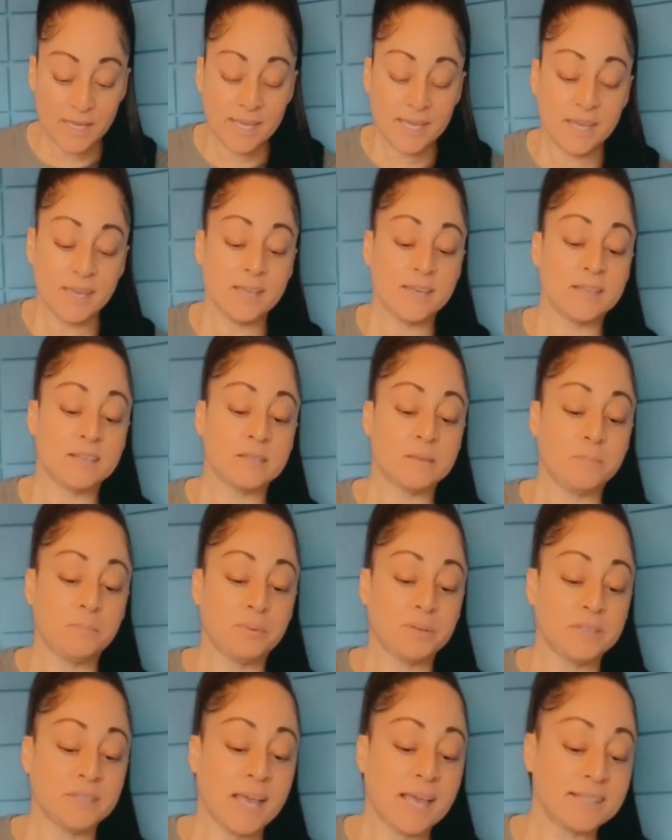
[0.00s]
It is
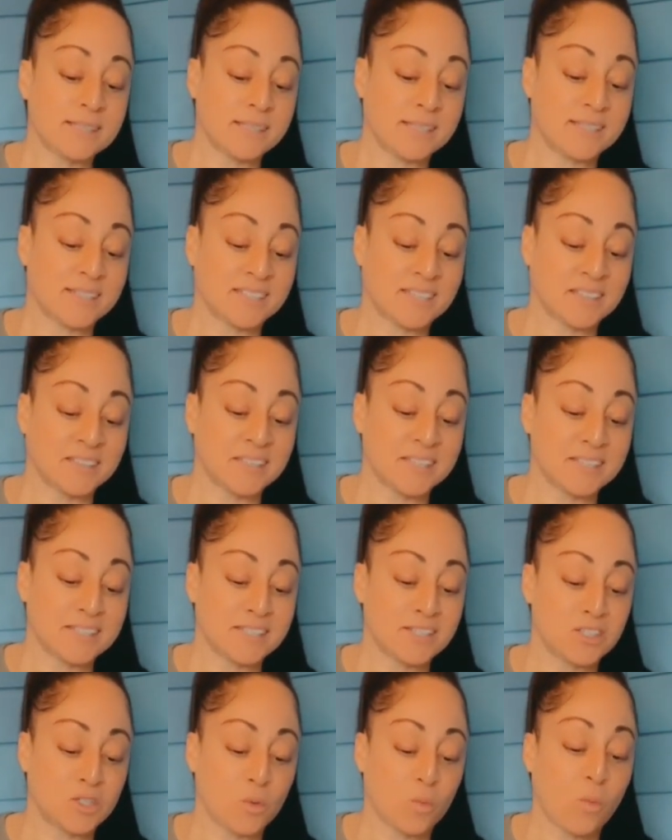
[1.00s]
pleasant to
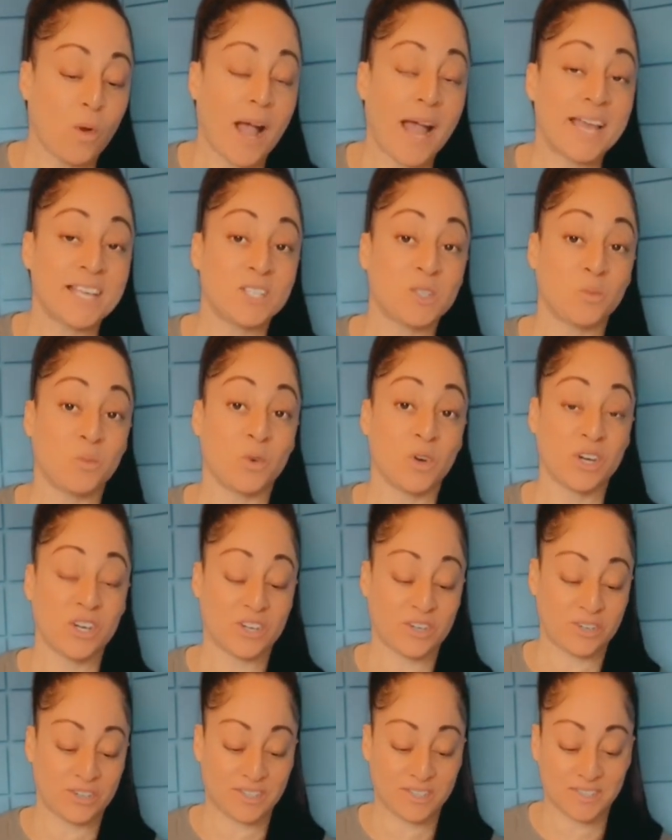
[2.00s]
listen to wise
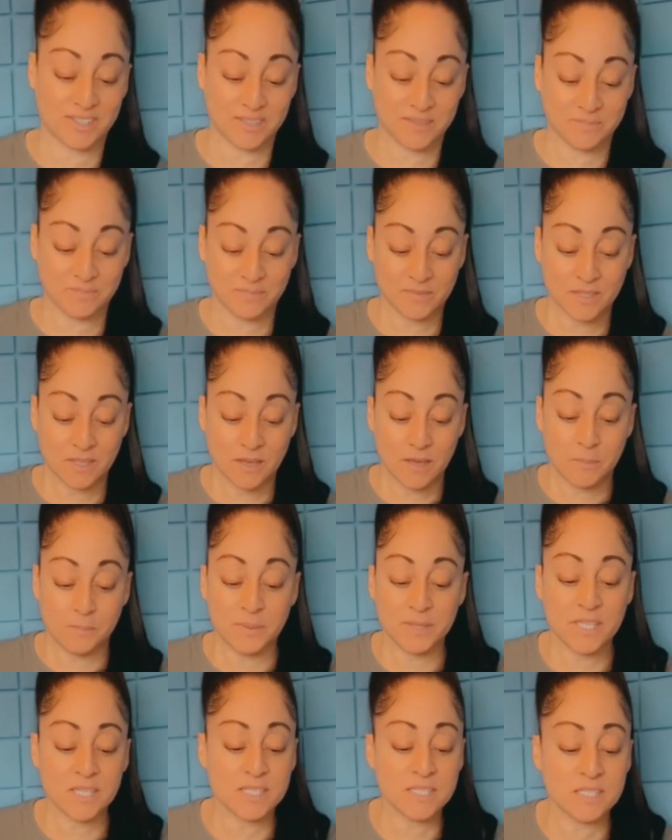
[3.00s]
words,
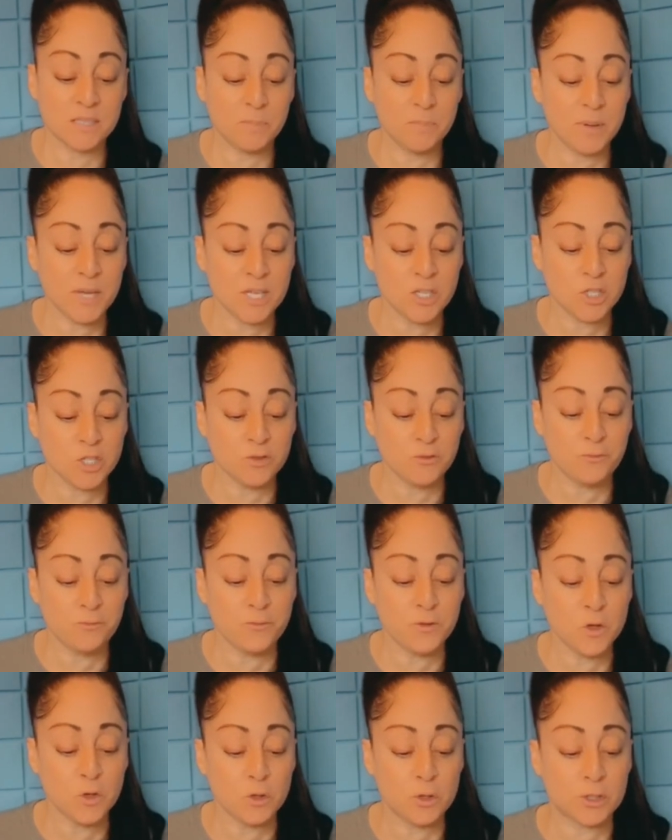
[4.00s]
but the speech of
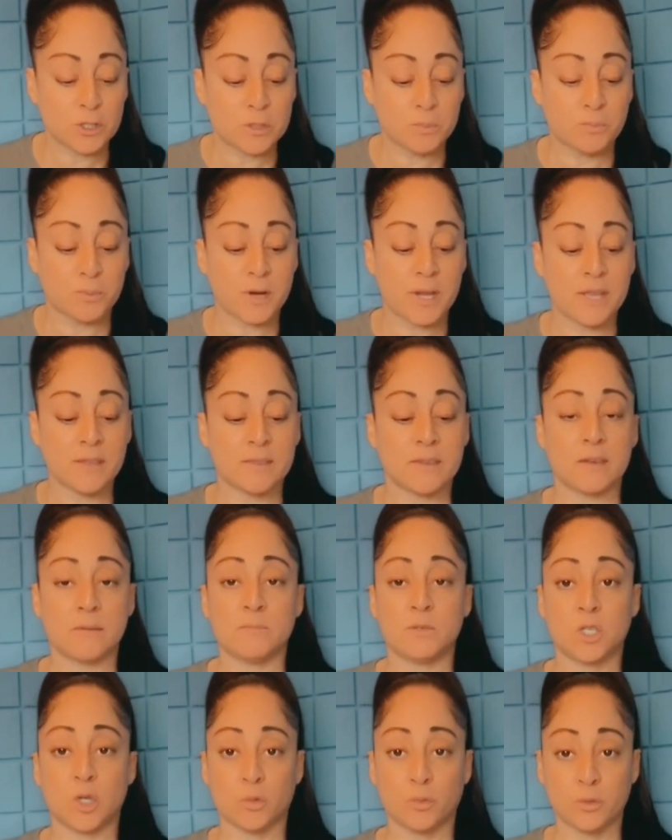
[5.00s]
fools bring
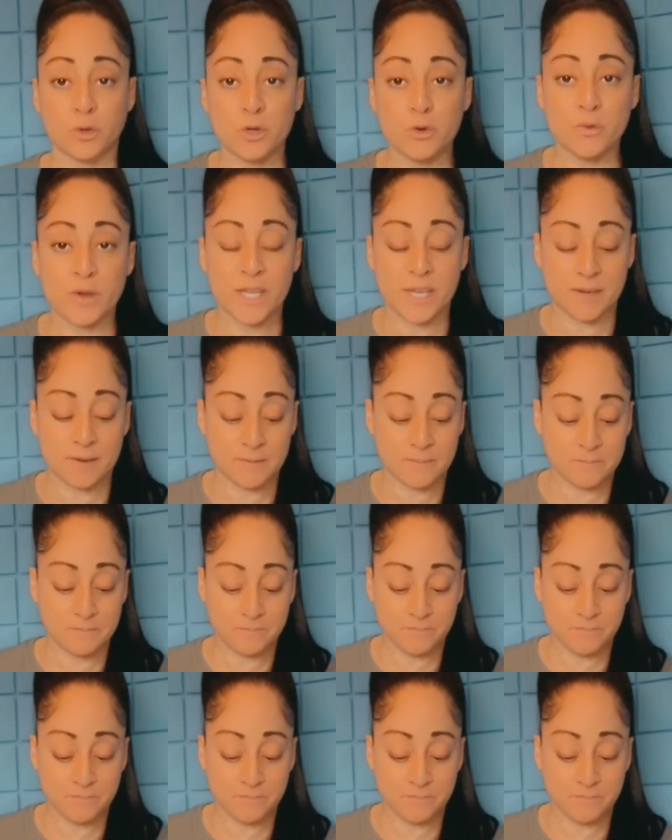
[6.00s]
them to ruin.